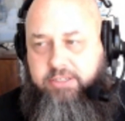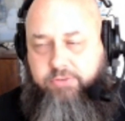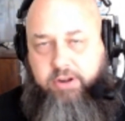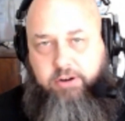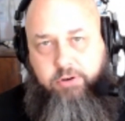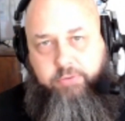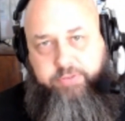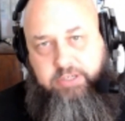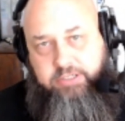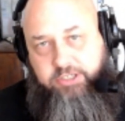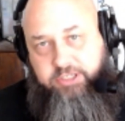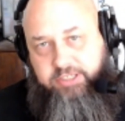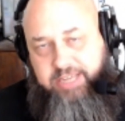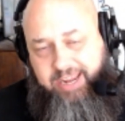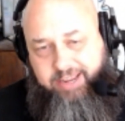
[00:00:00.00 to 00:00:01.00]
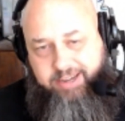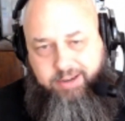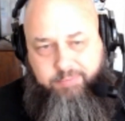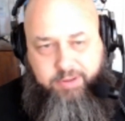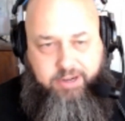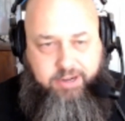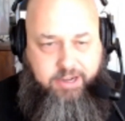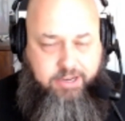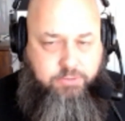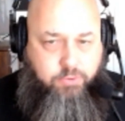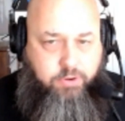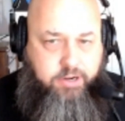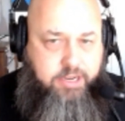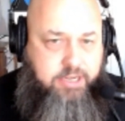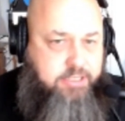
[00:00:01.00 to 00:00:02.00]
so I don't know if he's just saying it, but it is
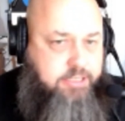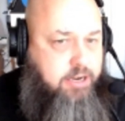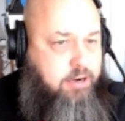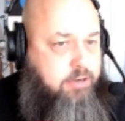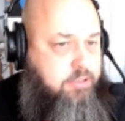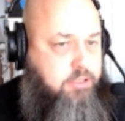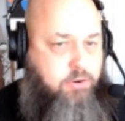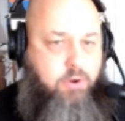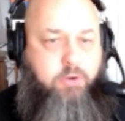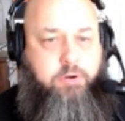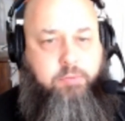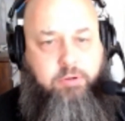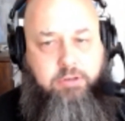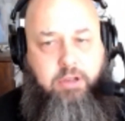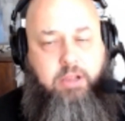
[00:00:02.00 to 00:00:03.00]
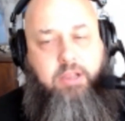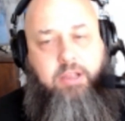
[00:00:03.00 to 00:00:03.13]
what it is here. It's quotable.